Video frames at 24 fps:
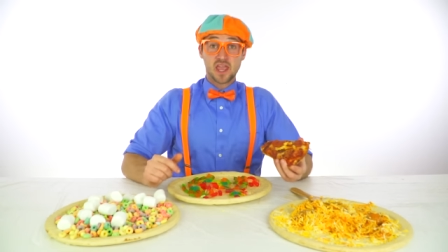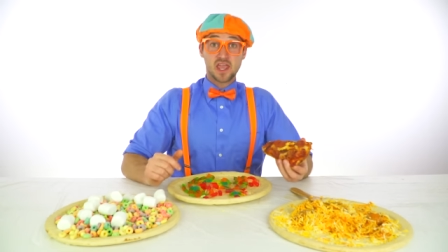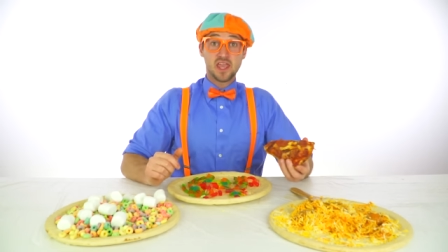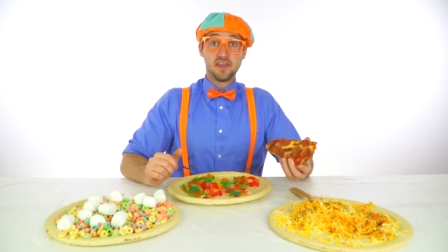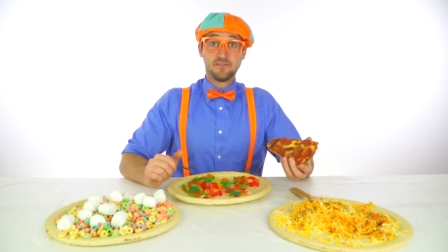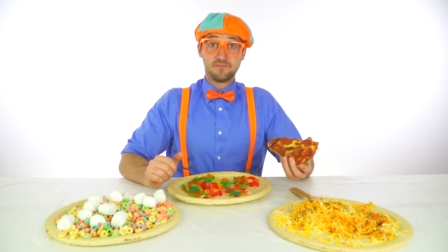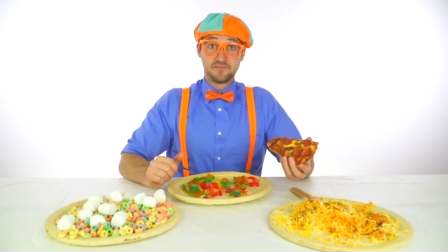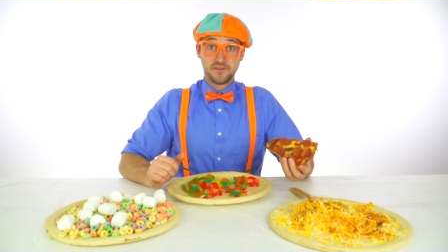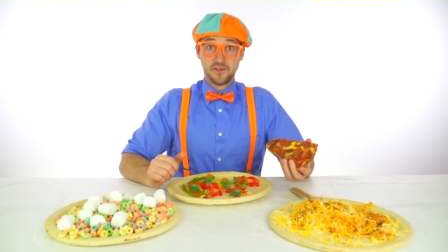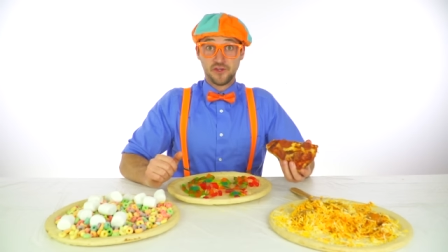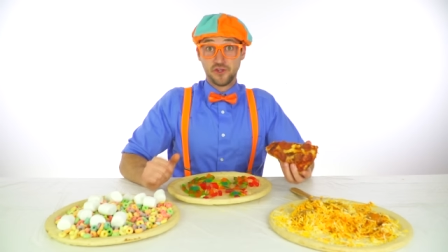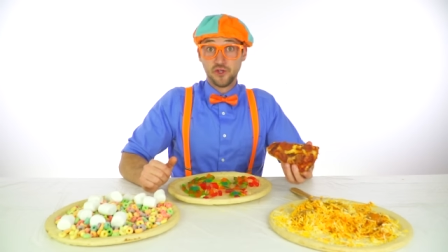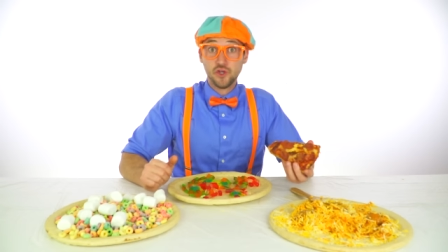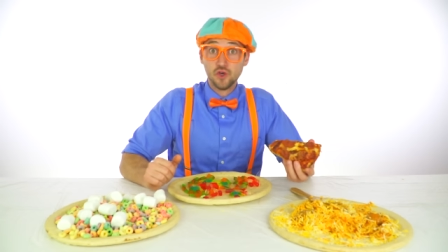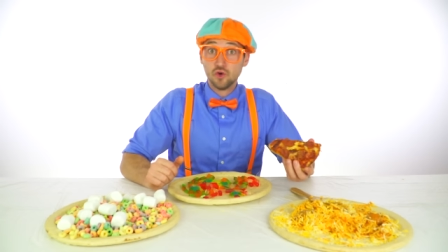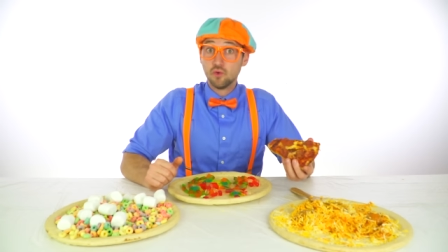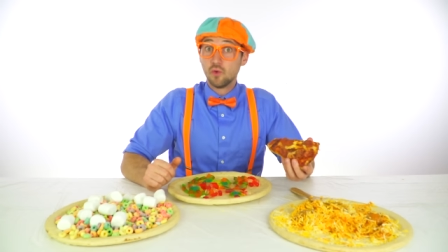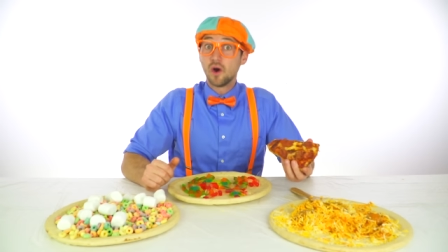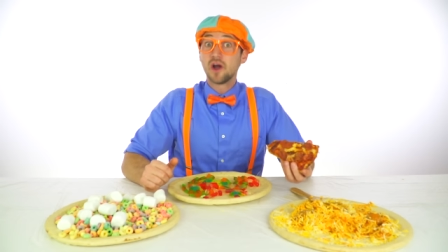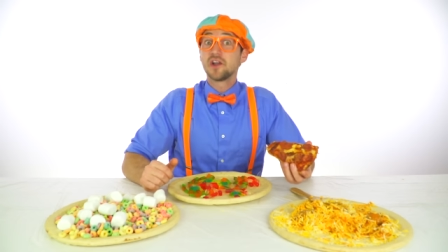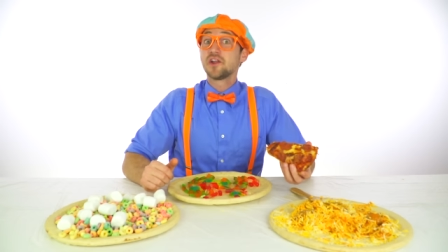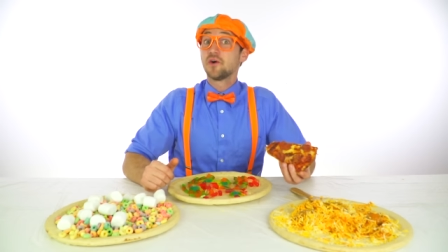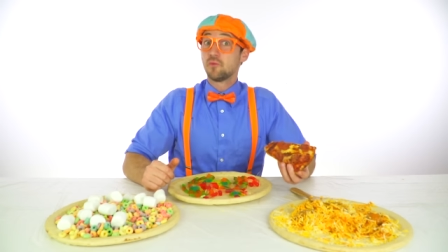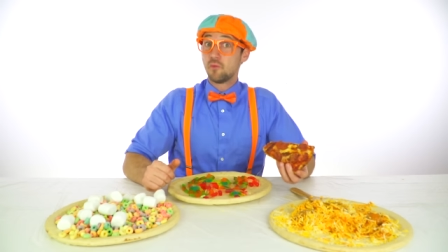If you
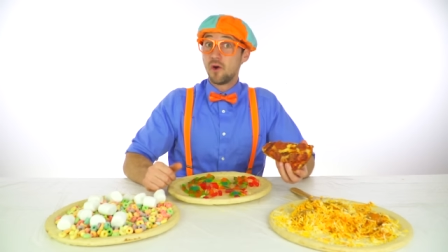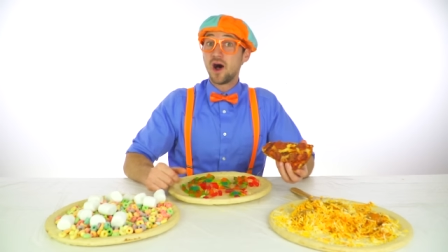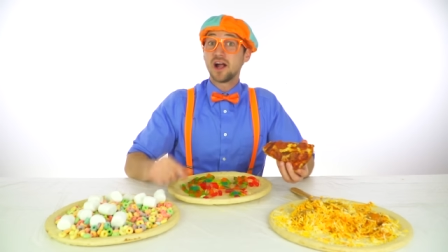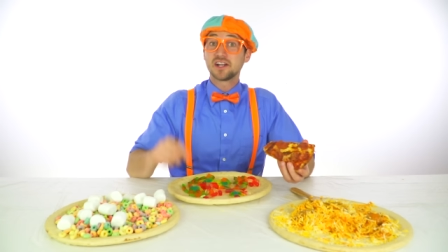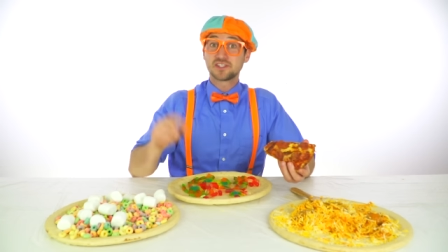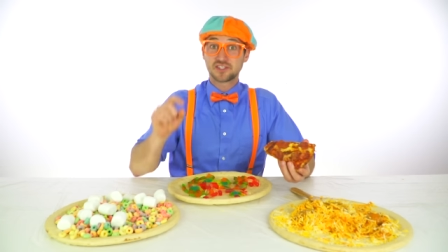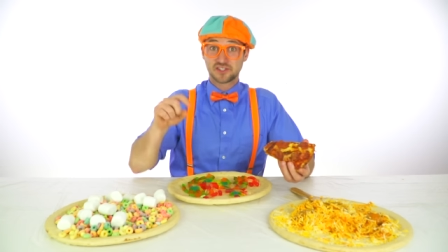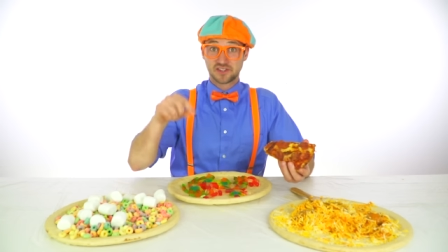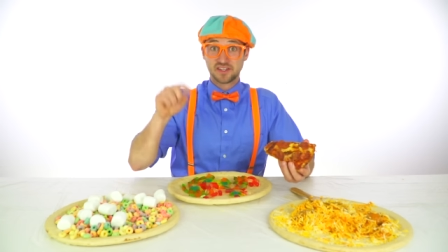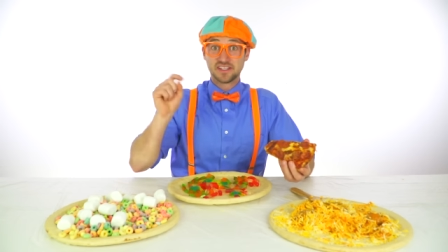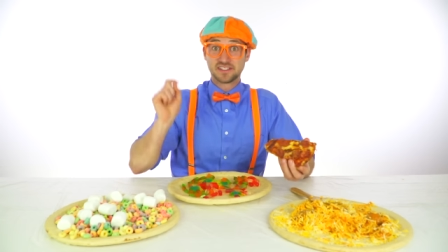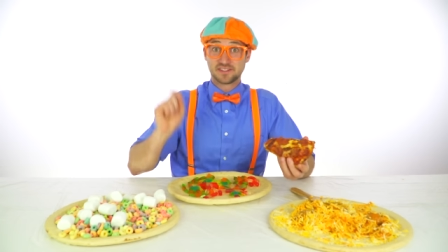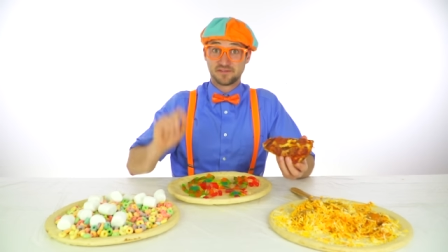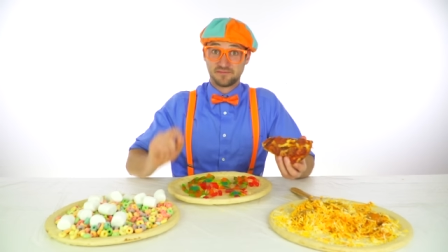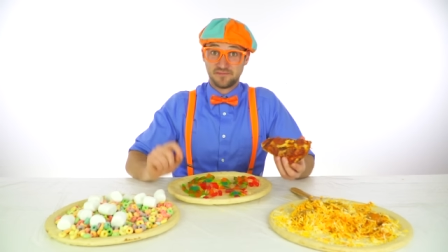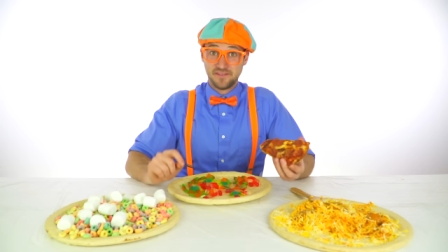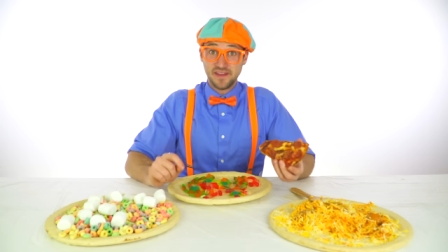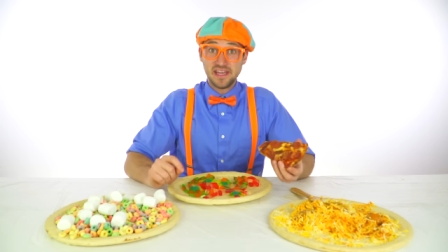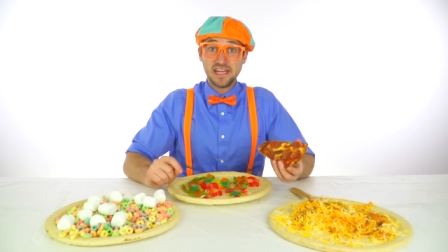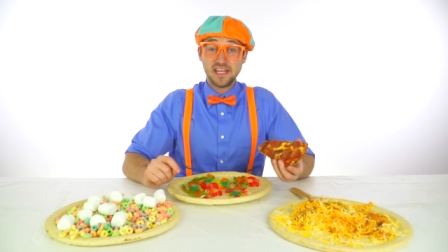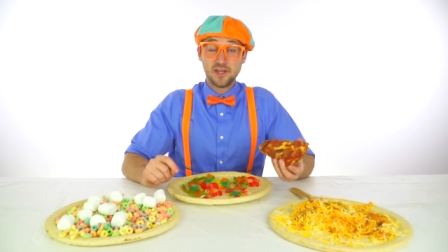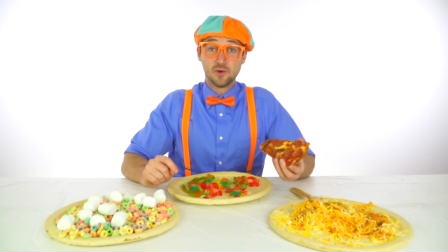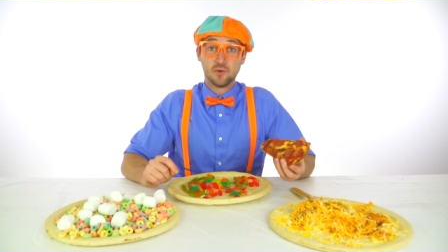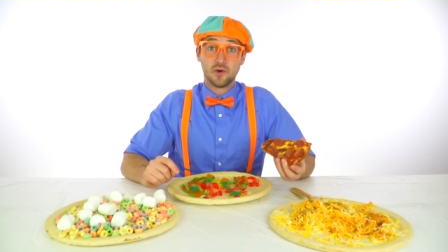want to watch this
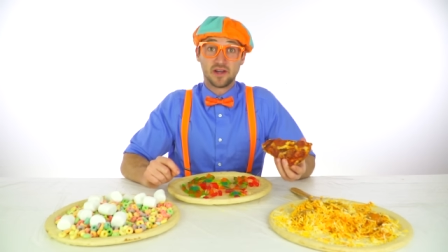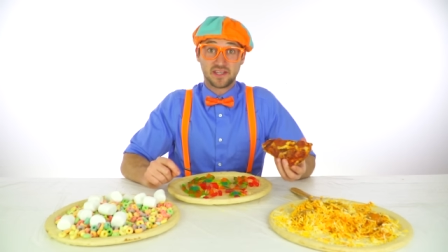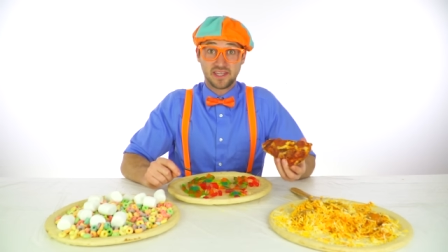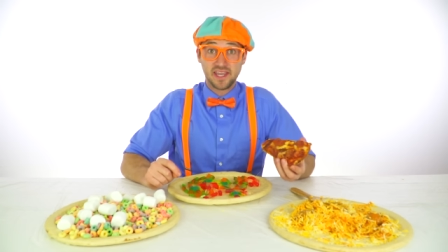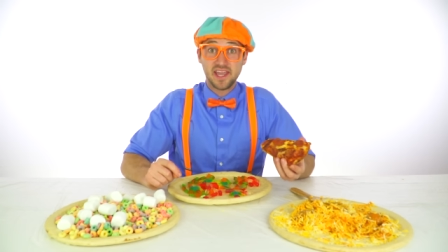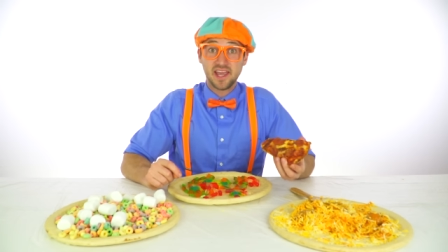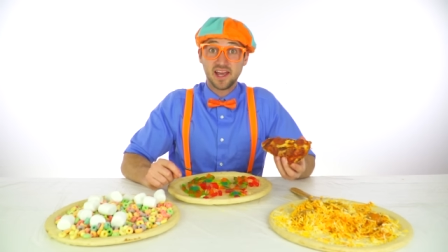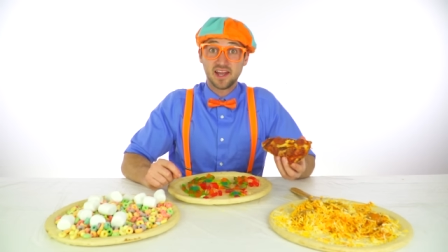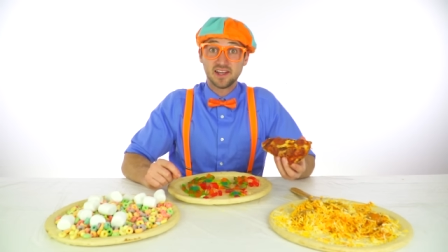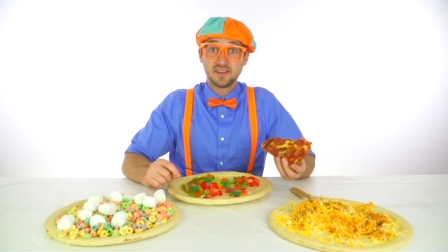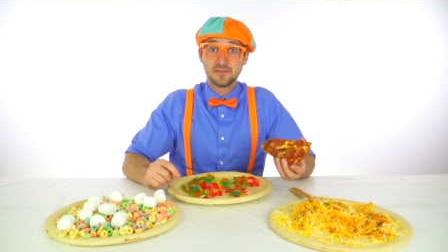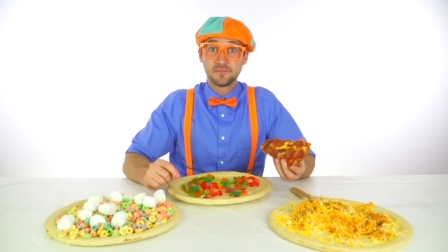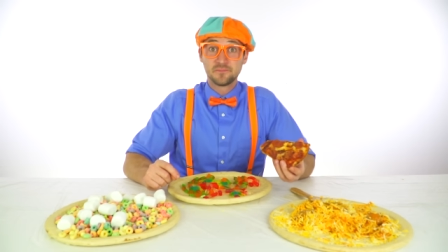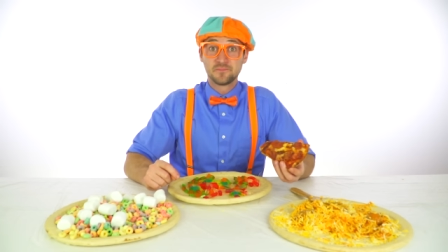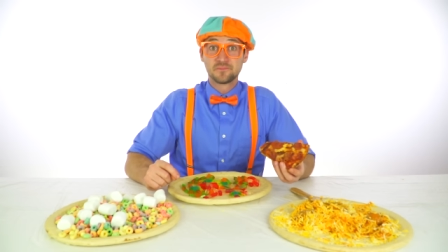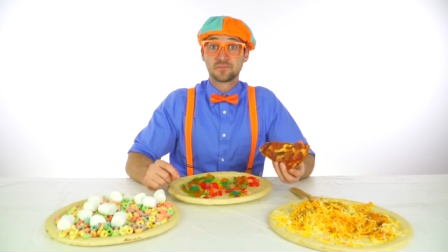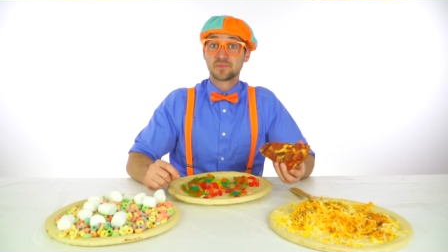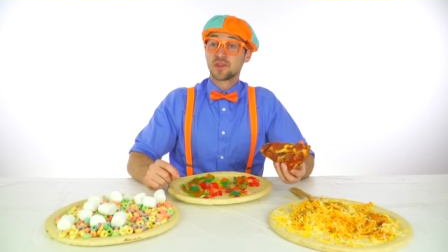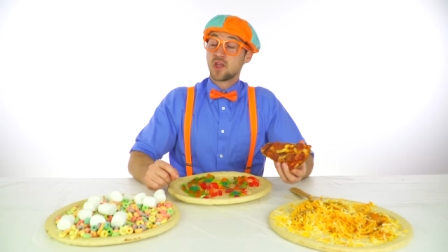video again,